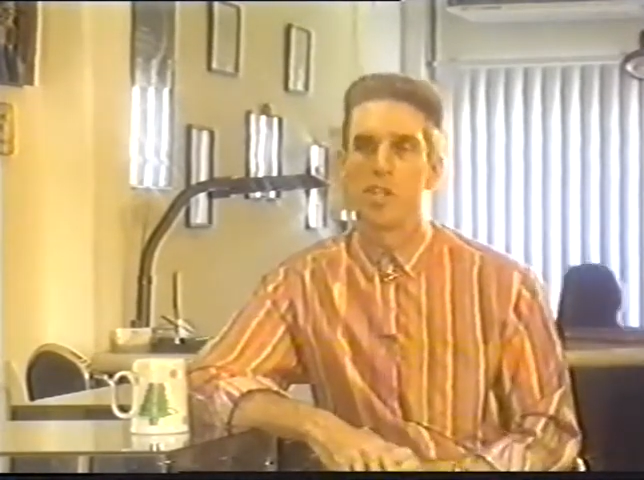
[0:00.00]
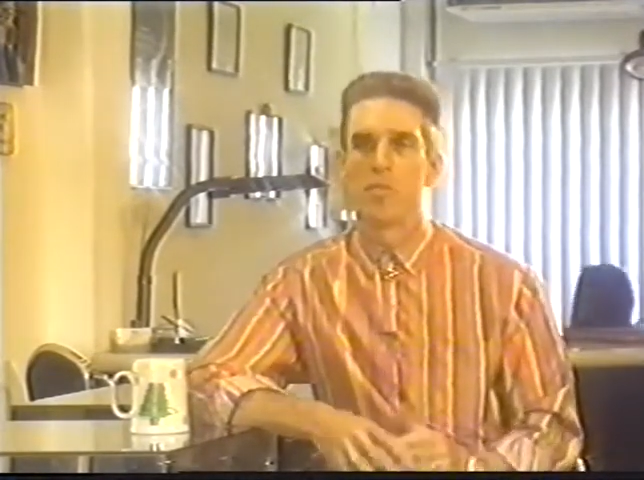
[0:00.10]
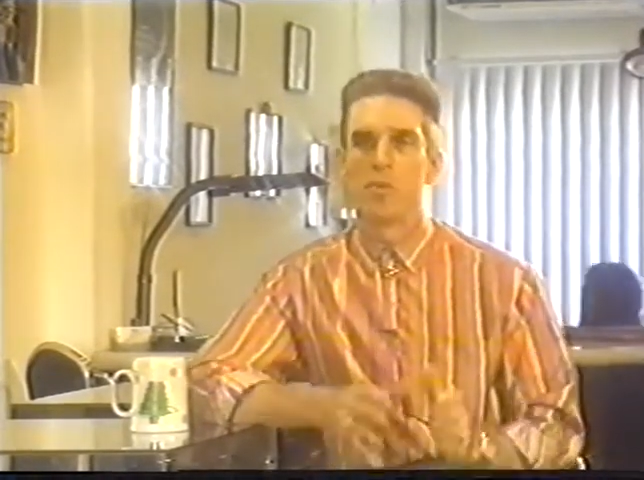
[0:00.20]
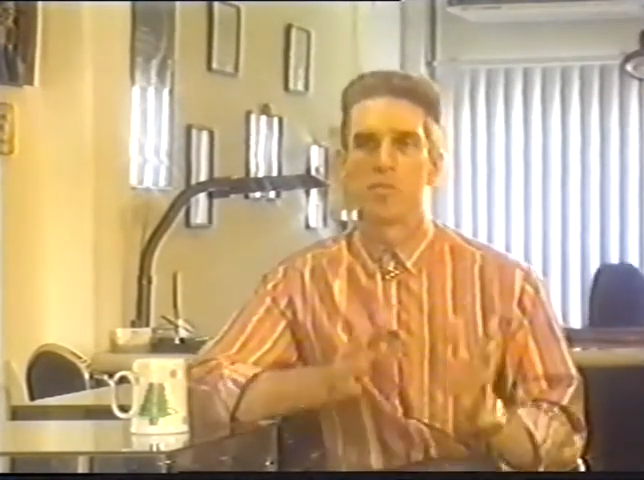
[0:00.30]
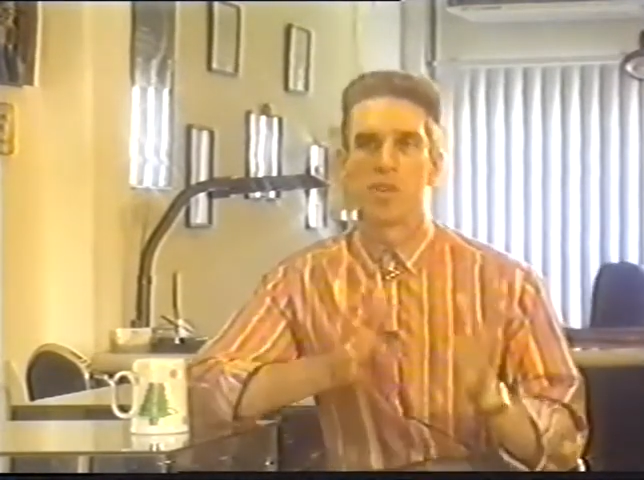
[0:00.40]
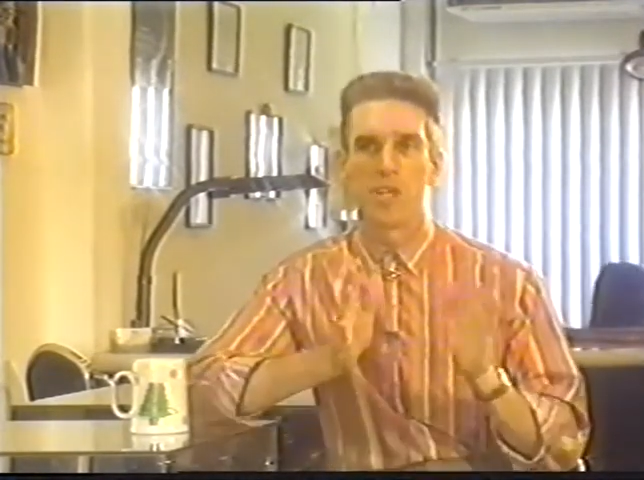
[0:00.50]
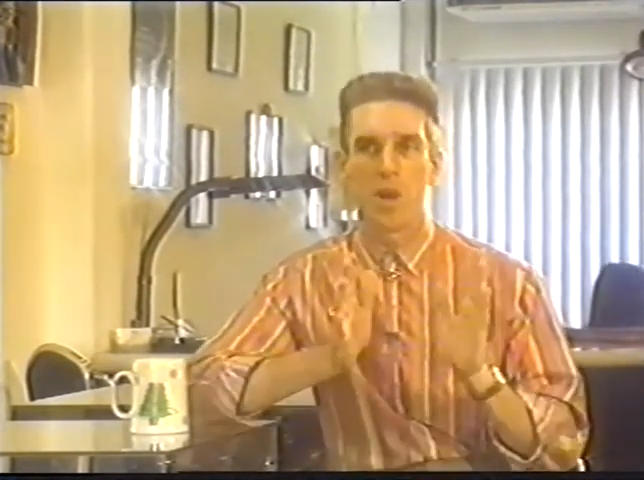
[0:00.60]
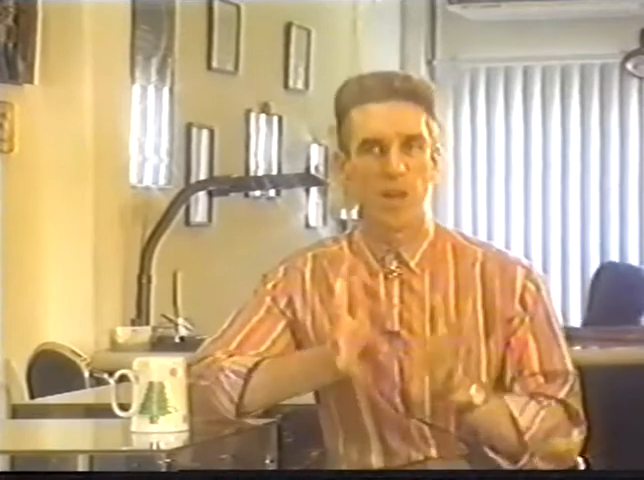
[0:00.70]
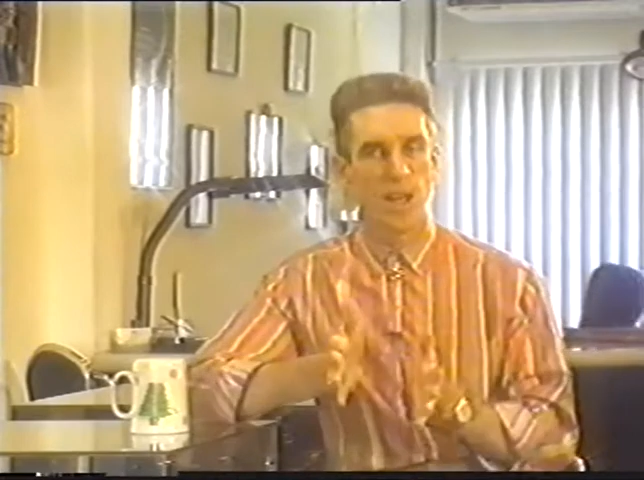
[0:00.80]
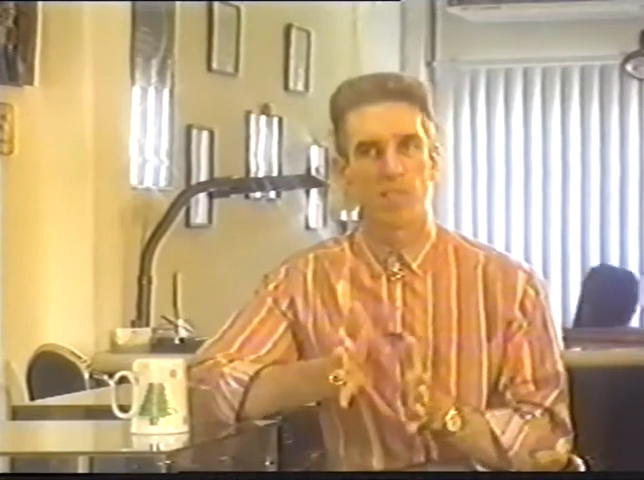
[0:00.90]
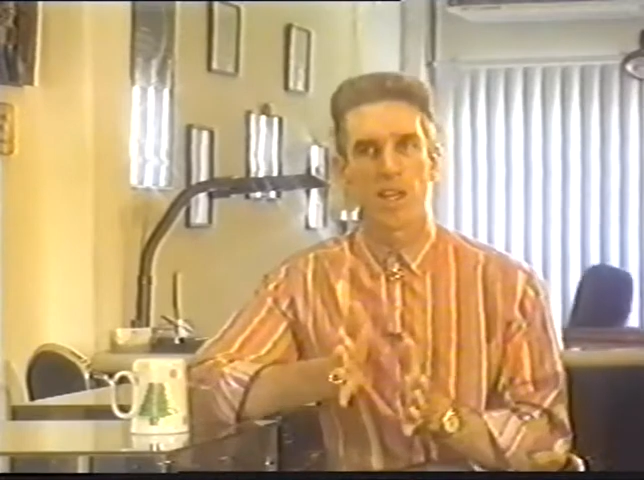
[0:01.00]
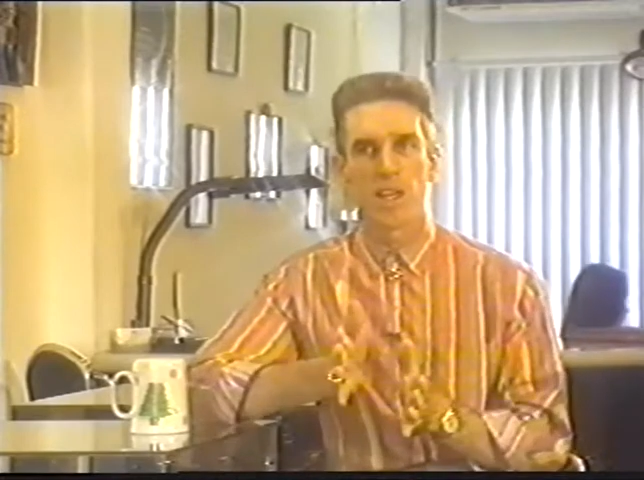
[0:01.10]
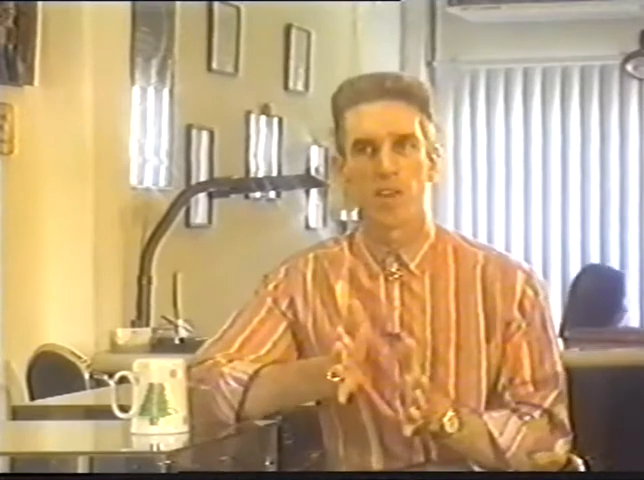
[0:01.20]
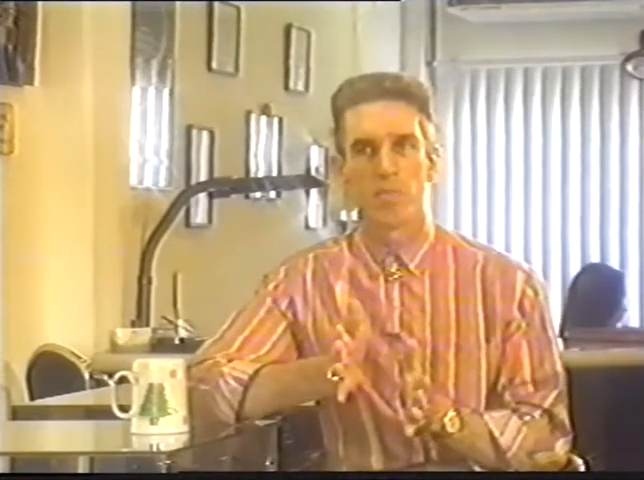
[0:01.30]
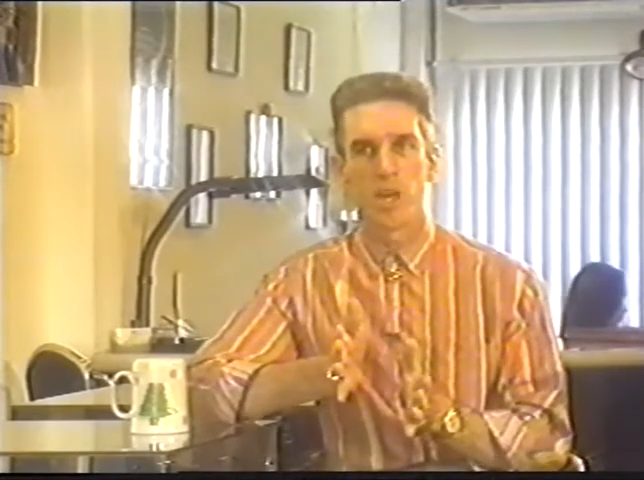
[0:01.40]
But if they don't have that
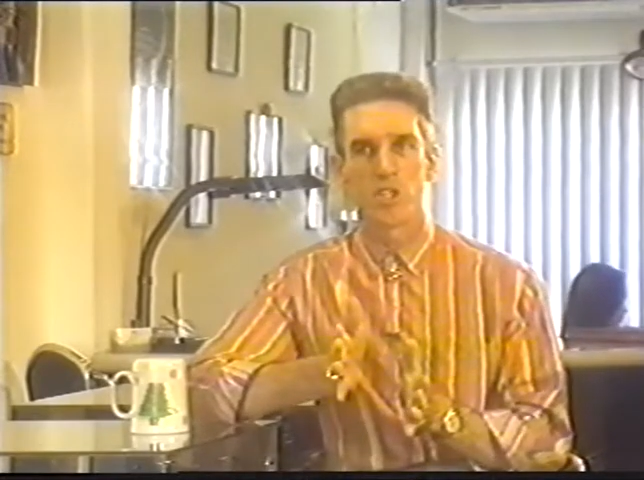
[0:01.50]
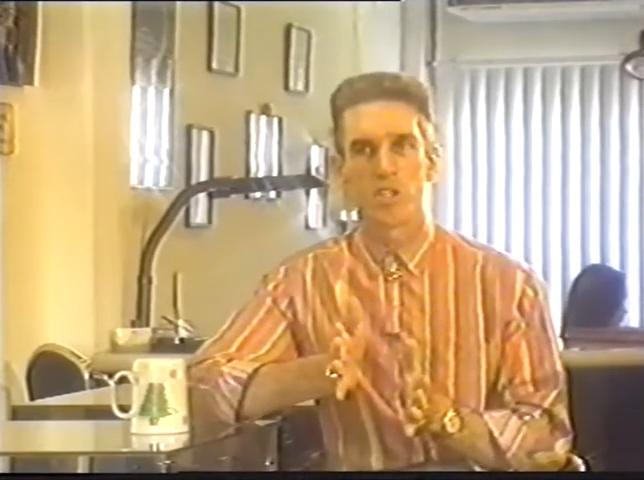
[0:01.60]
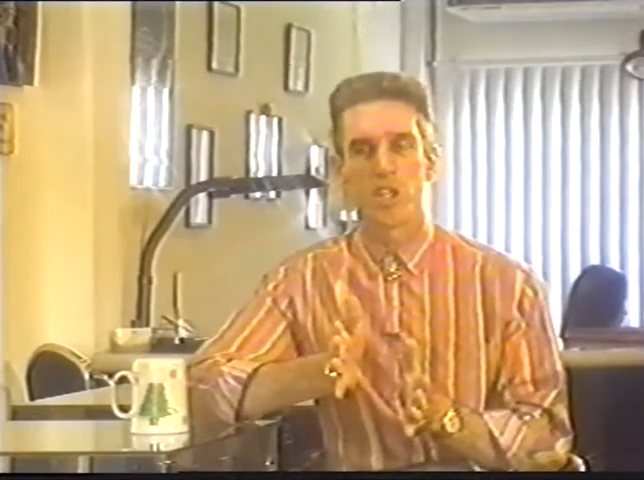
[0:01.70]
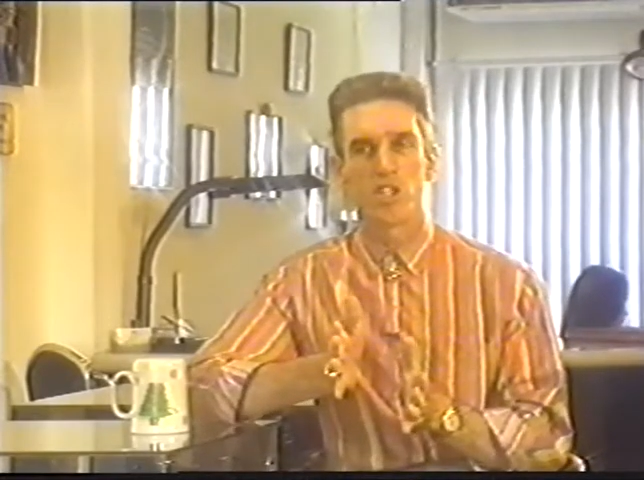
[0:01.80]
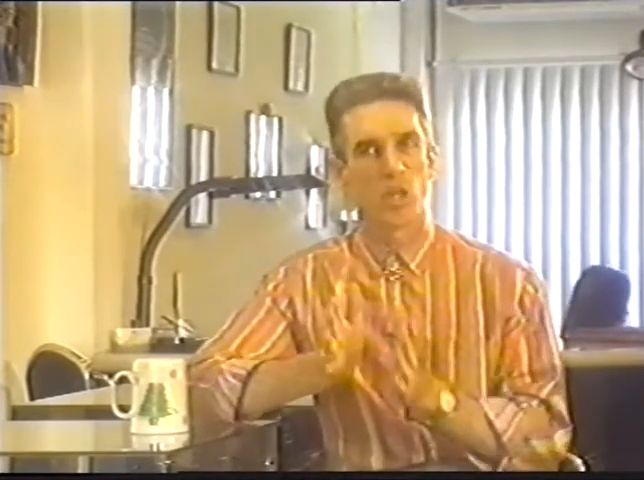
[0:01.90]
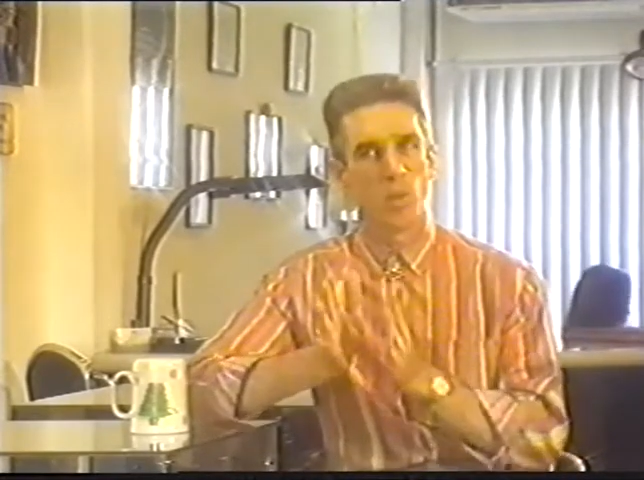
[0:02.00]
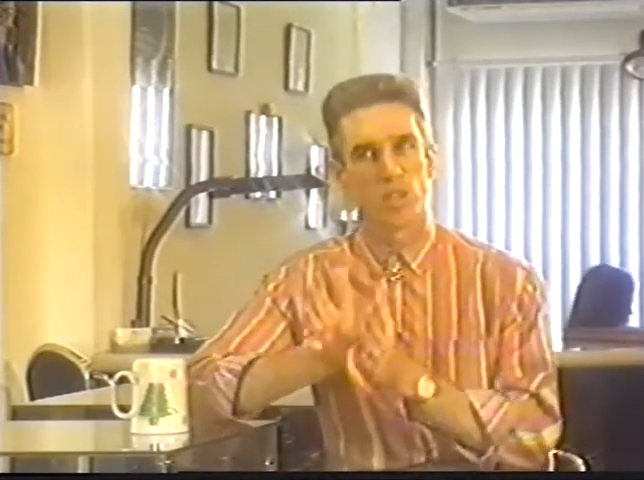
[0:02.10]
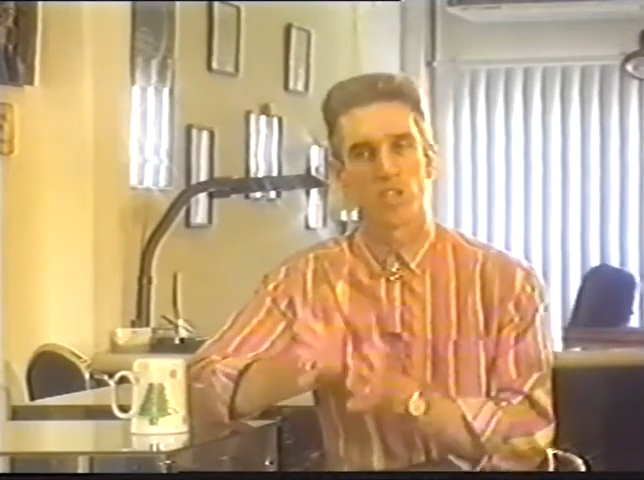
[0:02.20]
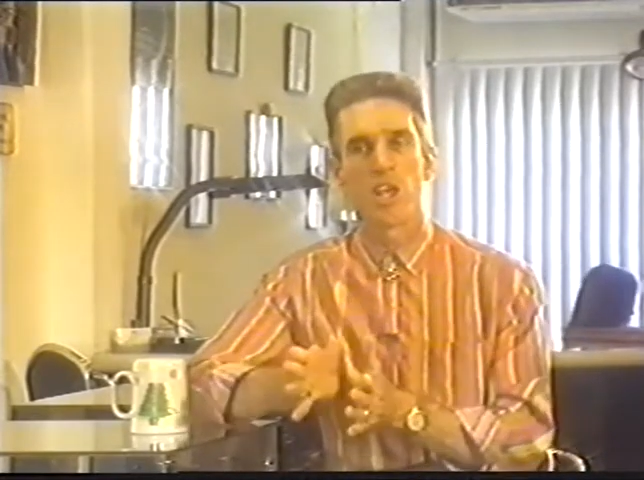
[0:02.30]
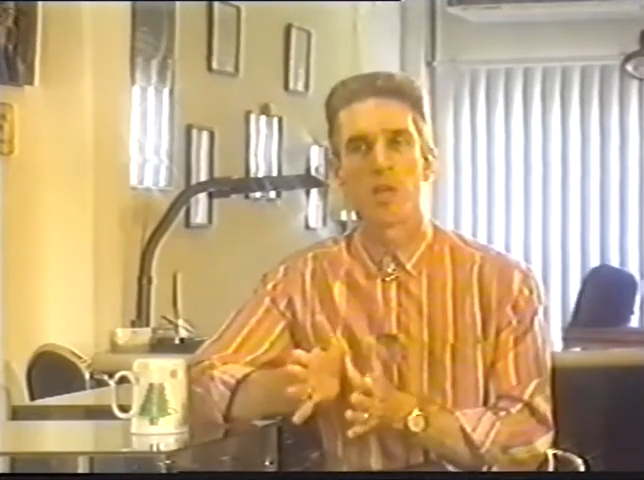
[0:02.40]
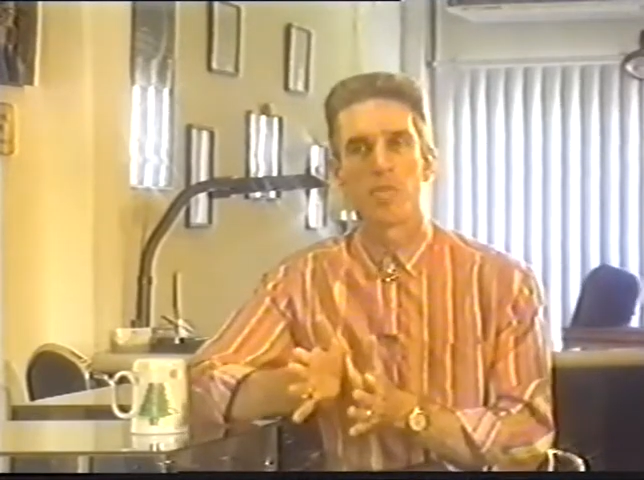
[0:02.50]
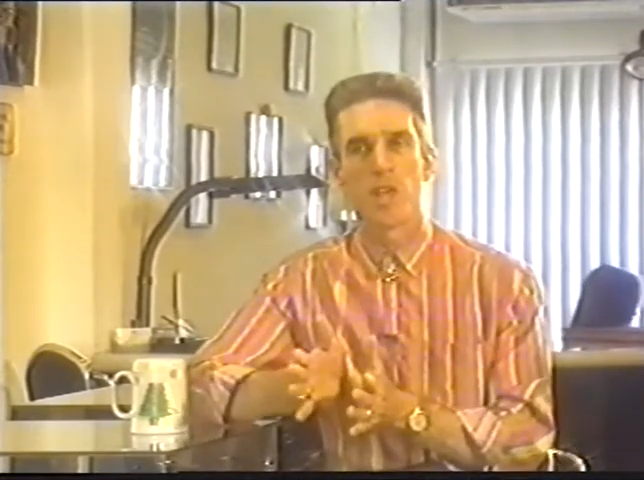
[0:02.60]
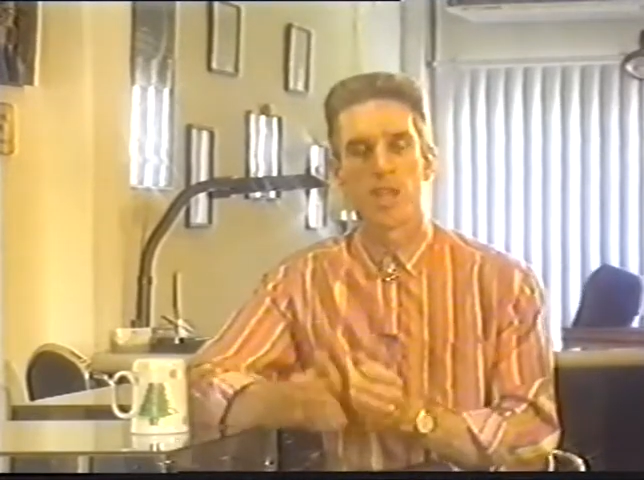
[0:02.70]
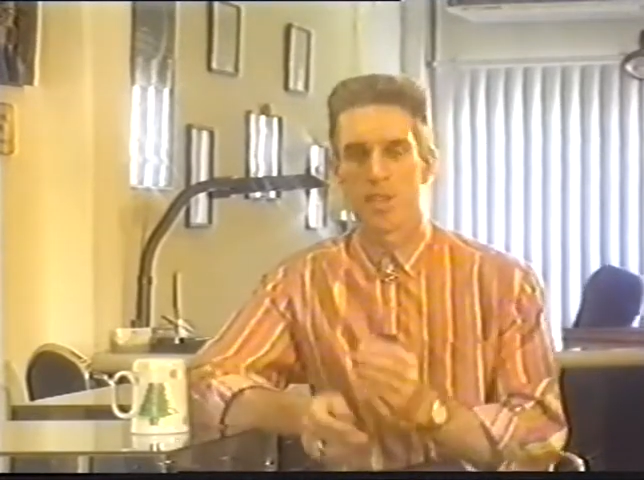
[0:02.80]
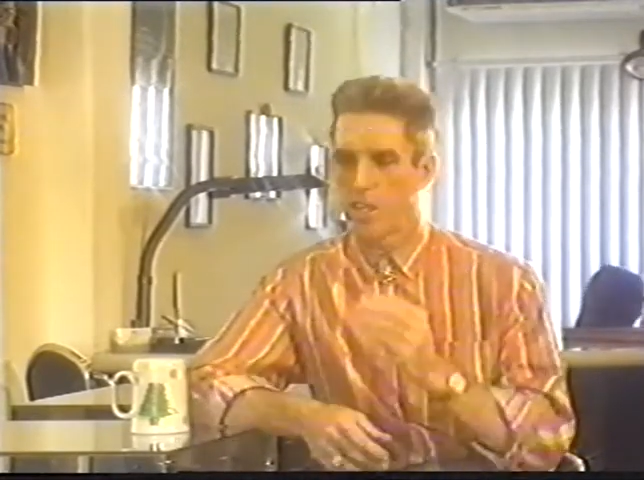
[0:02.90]
kind of budget, and they still want the same thing,